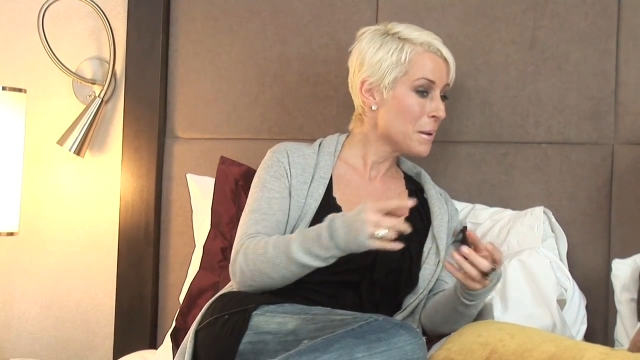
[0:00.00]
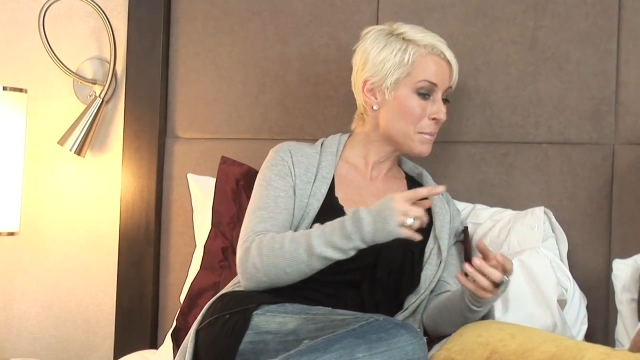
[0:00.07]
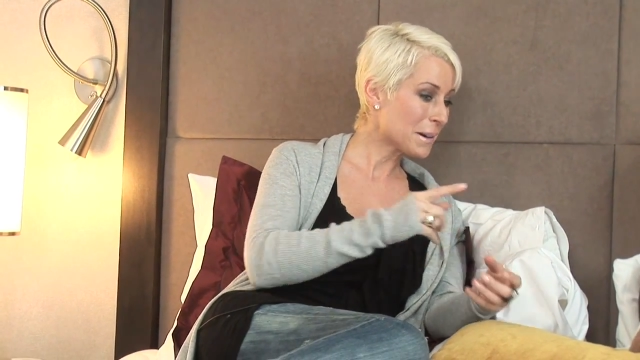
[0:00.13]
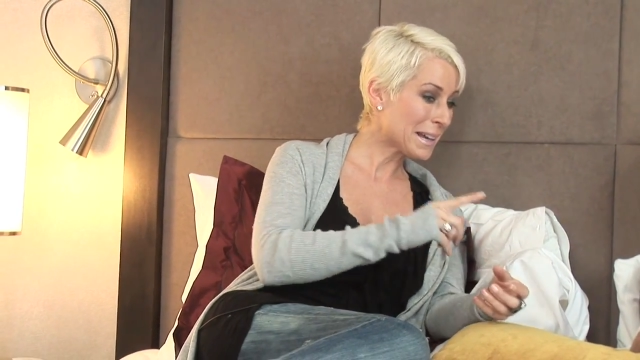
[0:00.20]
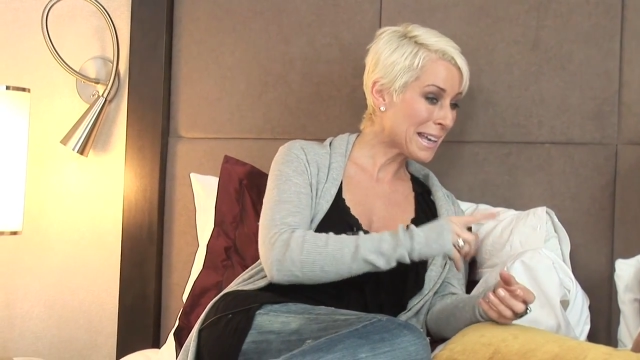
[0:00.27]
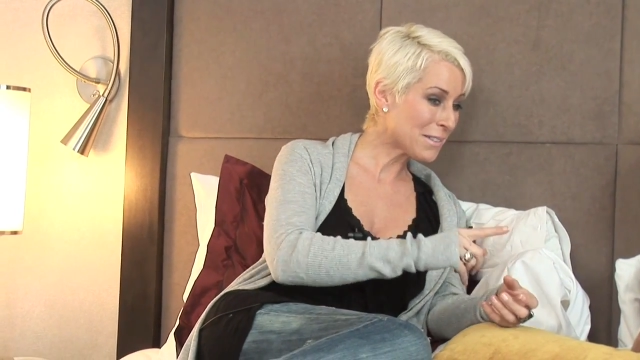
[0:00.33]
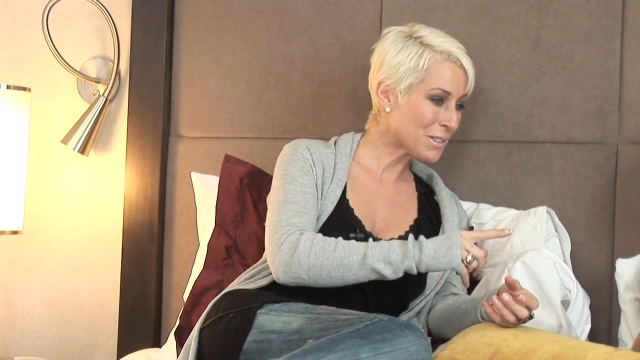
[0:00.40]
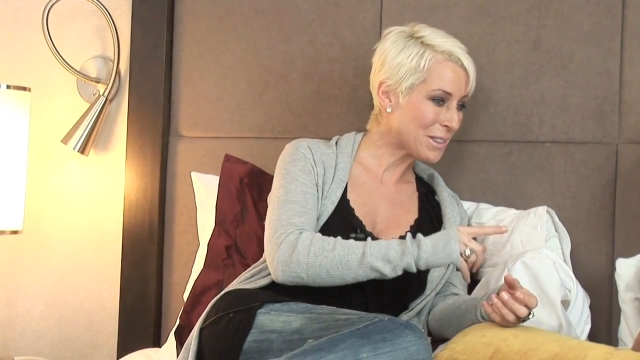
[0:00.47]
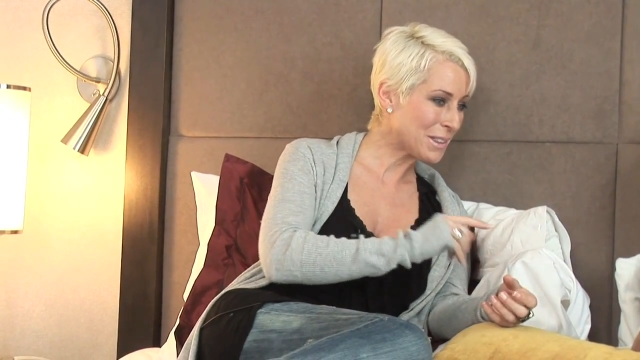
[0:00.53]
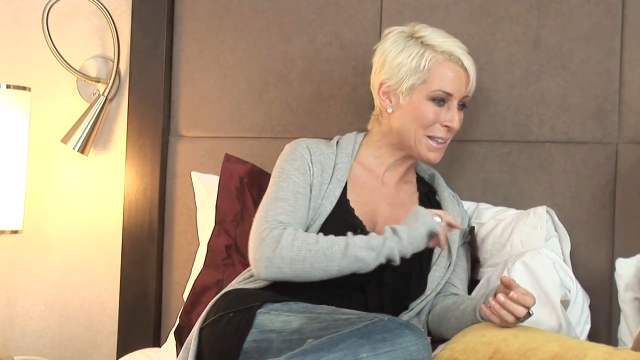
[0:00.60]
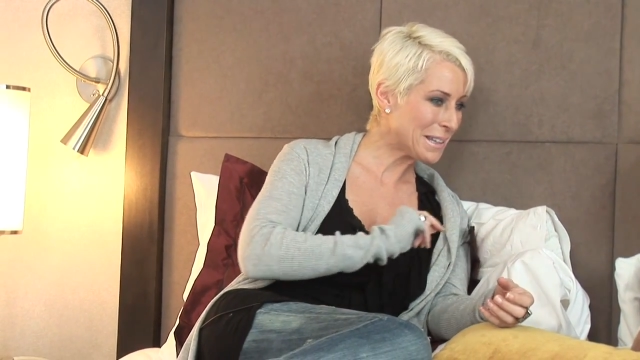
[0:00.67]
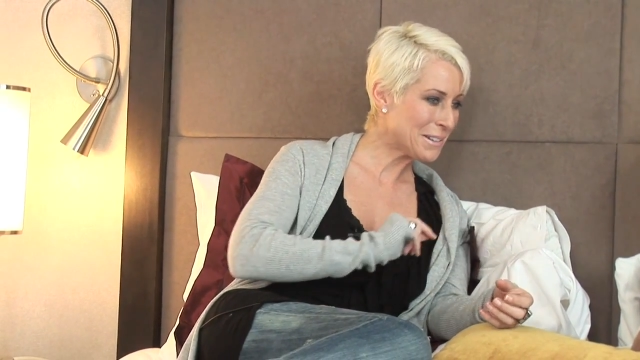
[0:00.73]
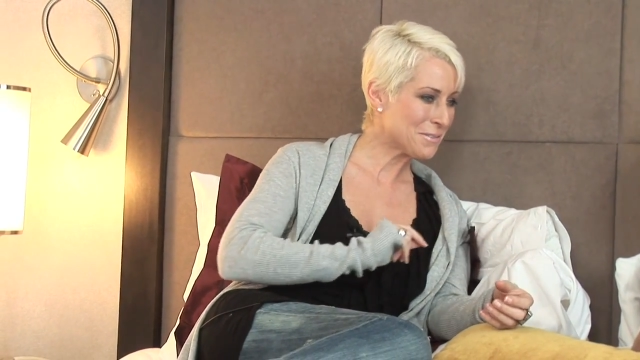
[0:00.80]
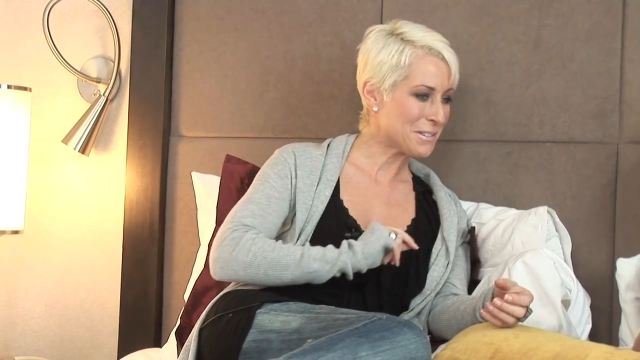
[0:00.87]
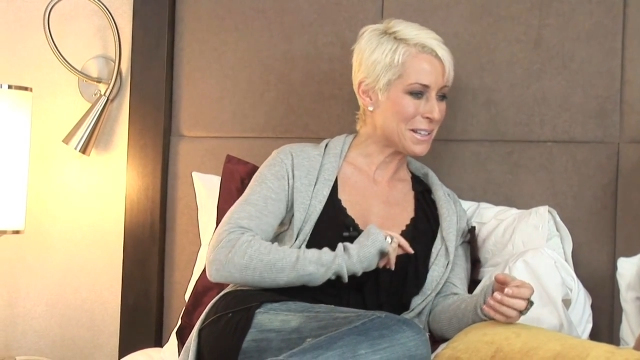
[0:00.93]
But I have a
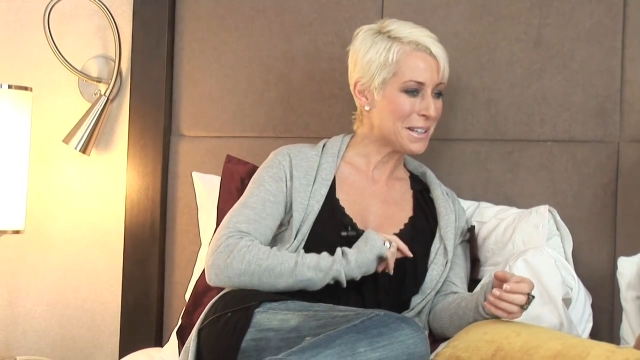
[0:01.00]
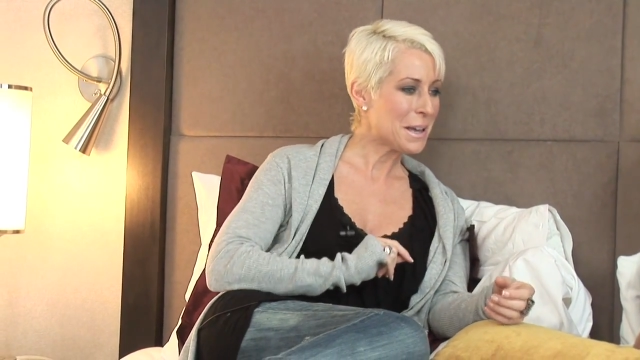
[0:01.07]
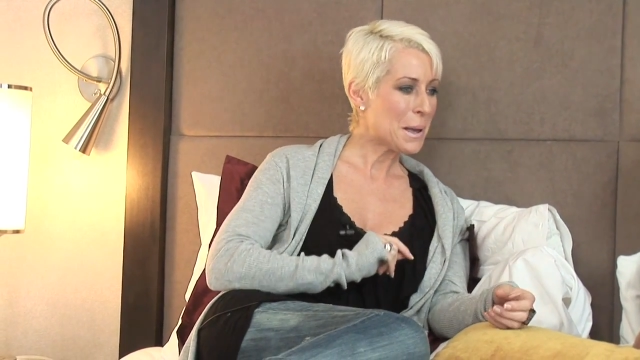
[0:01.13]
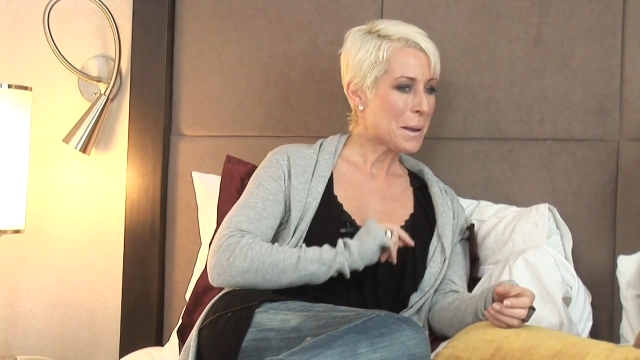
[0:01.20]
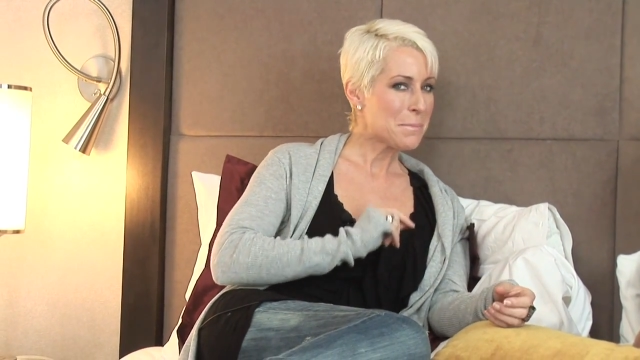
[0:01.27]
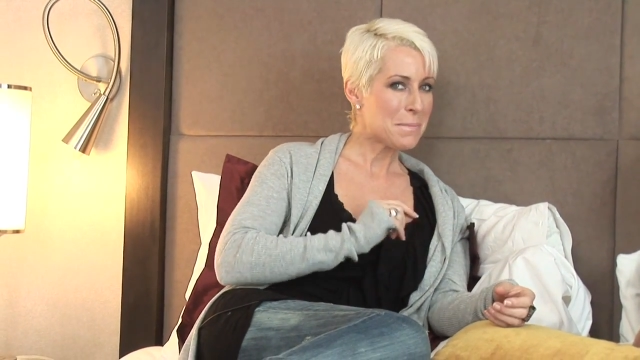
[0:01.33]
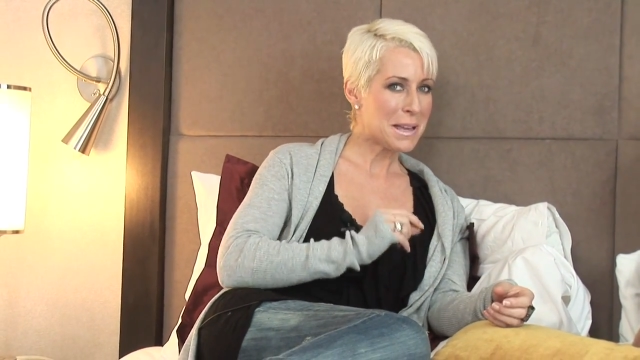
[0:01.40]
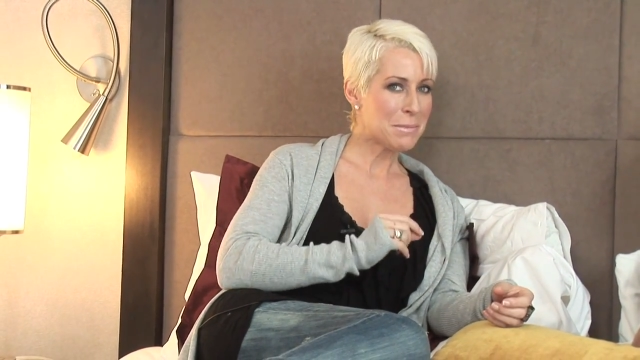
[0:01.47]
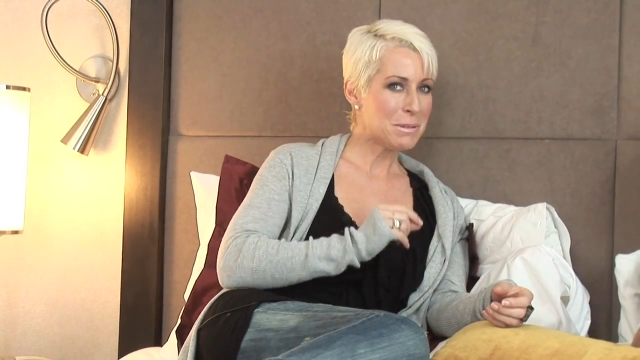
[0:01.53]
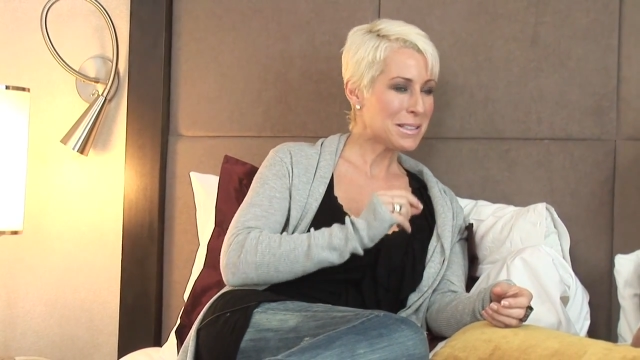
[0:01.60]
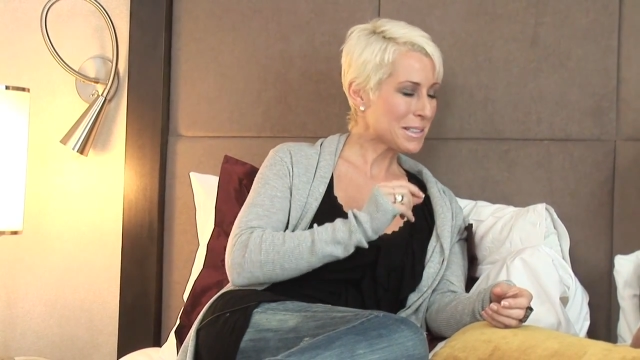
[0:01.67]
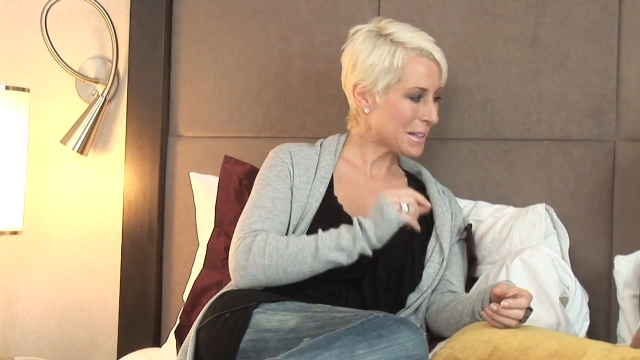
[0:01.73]
theory. Maybe